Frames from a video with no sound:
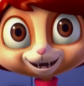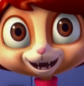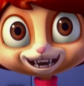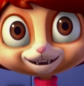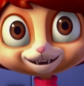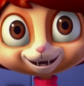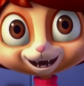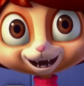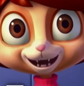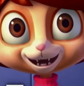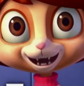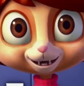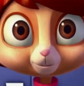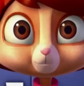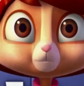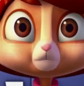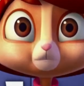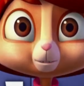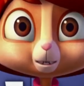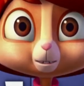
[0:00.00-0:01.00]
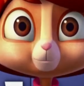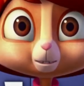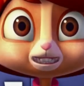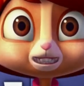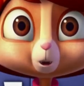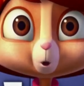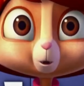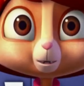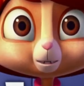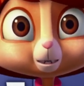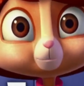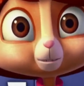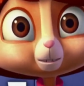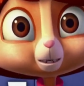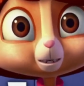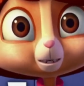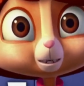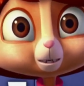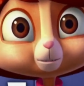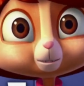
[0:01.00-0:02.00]
already met top Hollywood
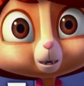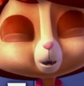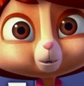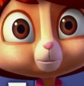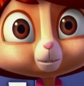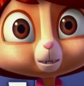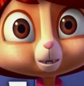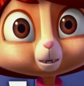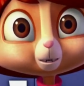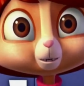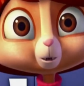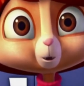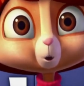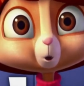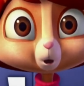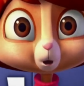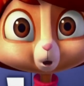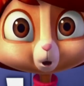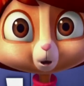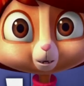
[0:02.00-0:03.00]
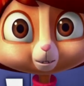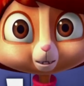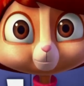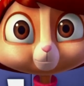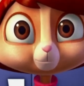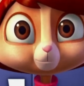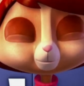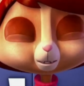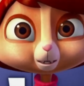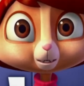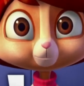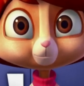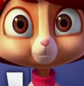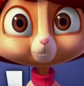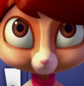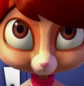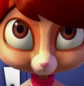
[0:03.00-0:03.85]
hunk Grunt Warthog.